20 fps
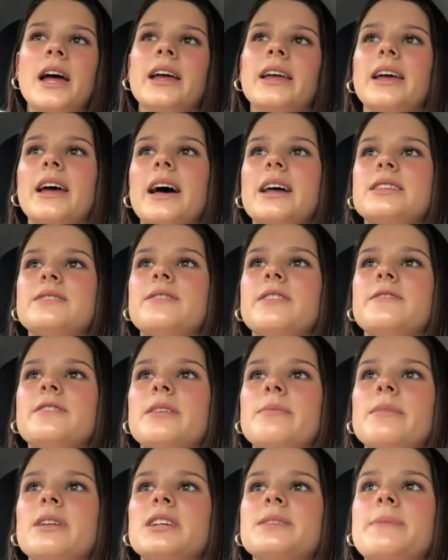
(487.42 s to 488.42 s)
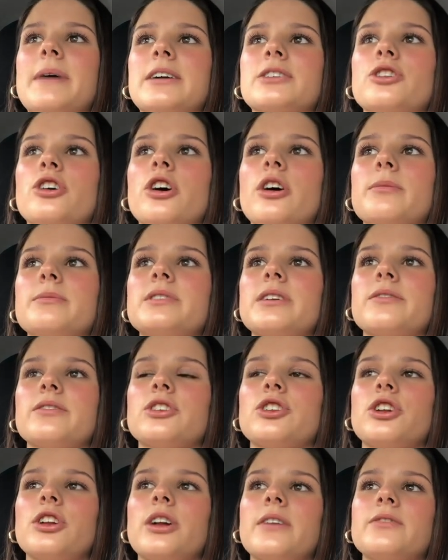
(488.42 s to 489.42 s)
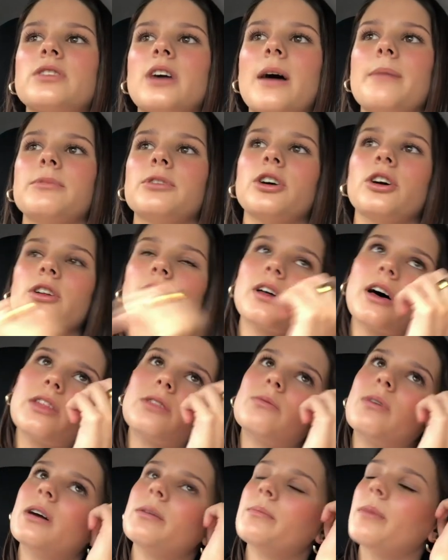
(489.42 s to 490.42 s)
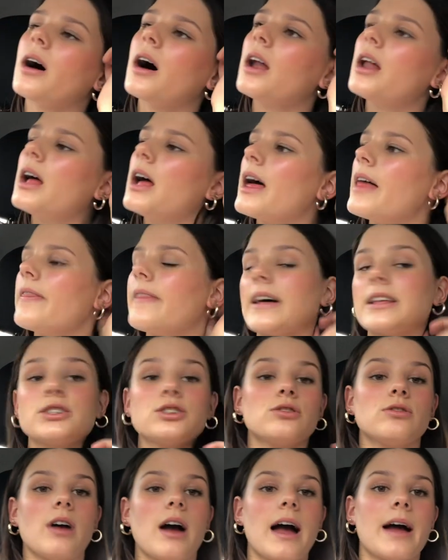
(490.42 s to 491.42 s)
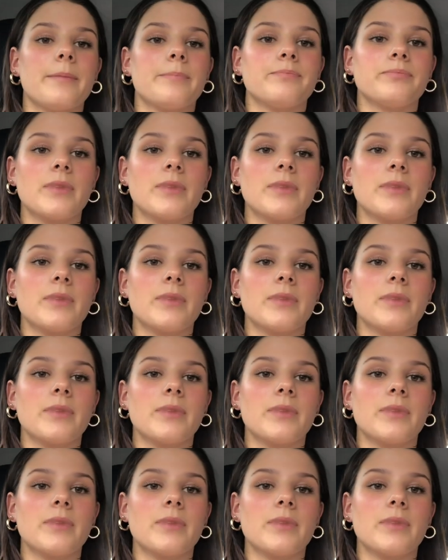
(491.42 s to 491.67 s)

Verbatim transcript: yeah, it's 15 minutes back to home. Definitely don't have time to go to the other one, but that's all right.